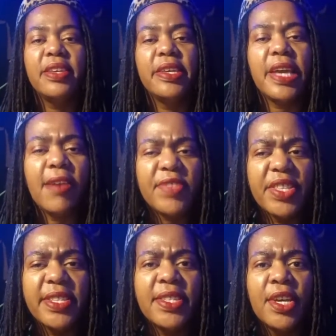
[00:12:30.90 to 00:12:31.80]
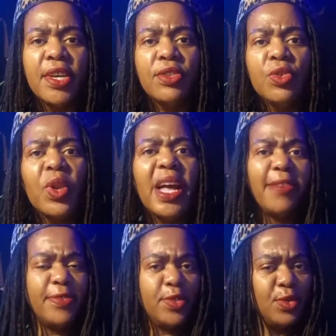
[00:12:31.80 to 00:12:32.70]
After that, you will
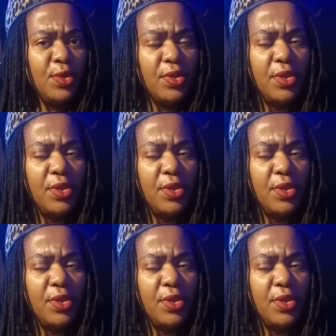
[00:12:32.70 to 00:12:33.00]
have to